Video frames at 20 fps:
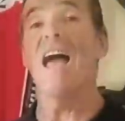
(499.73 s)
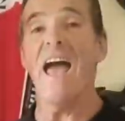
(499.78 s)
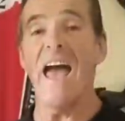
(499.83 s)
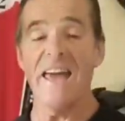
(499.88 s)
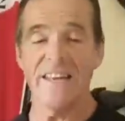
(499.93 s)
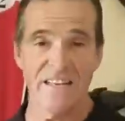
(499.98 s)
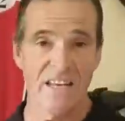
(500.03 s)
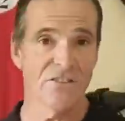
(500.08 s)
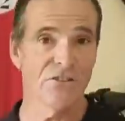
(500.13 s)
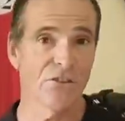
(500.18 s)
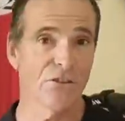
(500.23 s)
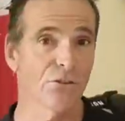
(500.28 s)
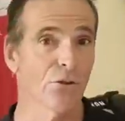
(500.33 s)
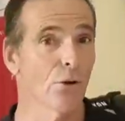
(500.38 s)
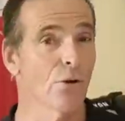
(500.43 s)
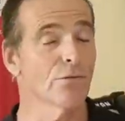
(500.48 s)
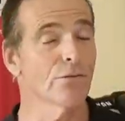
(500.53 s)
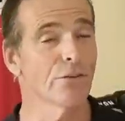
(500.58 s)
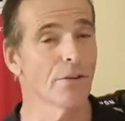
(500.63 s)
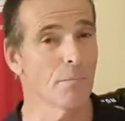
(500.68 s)
And as you
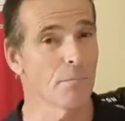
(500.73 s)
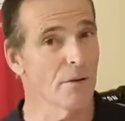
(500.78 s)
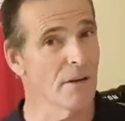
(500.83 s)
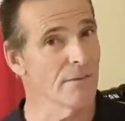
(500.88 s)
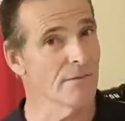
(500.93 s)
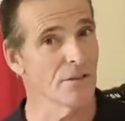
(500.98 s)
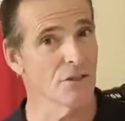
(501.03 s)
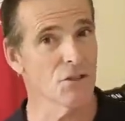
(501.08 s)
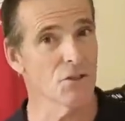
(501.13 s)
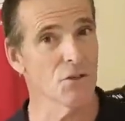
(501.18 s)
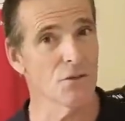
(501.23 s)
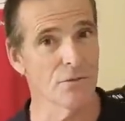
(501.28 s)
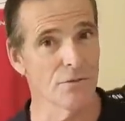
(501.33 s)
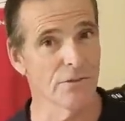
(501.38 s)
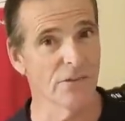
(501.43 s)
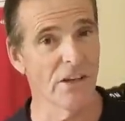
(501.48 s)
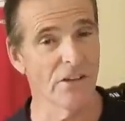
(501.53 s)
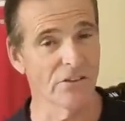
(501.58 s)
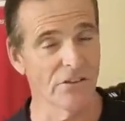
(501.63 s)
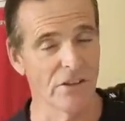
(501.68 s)
saw from the previous two
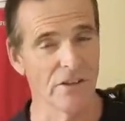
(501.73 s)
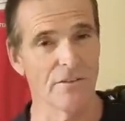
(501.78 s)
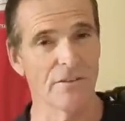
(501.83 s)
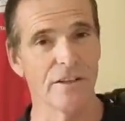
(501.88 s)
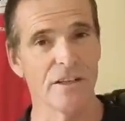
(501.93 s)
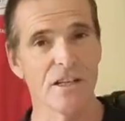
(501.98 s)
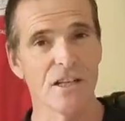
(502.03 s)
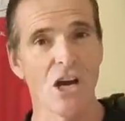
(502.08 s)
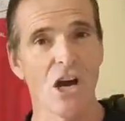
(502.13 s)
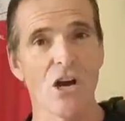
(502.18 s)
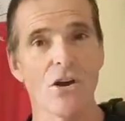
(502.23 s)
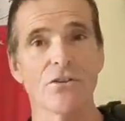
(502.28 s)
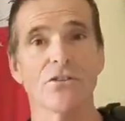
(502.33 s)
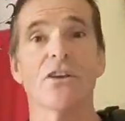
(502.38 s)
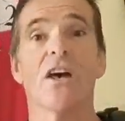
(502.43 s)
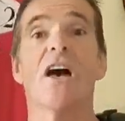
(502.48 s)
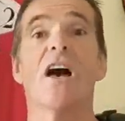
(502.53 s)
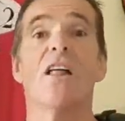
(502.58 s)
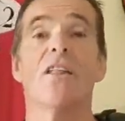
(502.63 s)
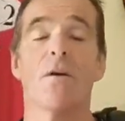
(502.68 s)
testing
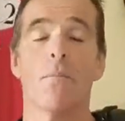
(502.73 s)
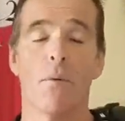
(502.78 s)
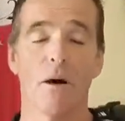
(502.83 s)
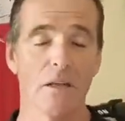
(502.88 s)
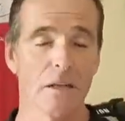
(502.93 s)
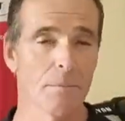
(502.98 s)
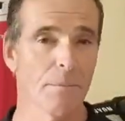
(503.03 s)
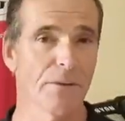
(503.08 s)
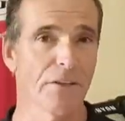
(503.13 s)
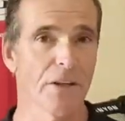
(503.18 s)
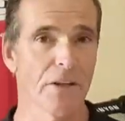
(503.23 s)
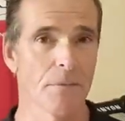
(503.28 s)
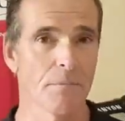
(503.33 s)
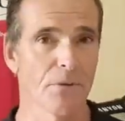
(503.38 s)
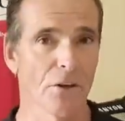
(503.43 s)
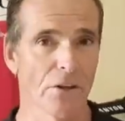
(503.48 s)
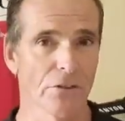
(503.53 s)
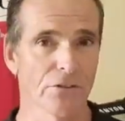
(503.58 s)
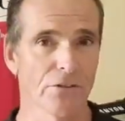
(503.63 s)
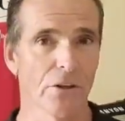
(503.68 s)
videos, the molybdenum
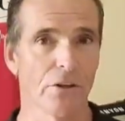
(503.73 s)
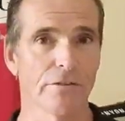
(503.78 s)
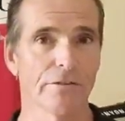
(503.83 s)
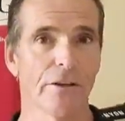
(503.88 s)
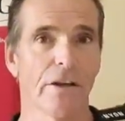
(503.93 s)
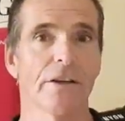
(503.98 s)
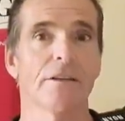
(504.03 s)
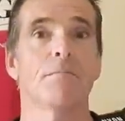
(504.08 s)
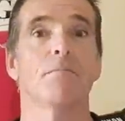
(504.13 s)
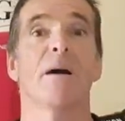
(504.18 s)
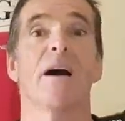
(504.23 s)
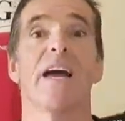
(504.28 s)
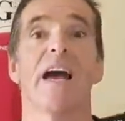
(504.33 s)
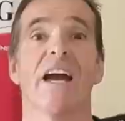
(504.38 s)
disulfide may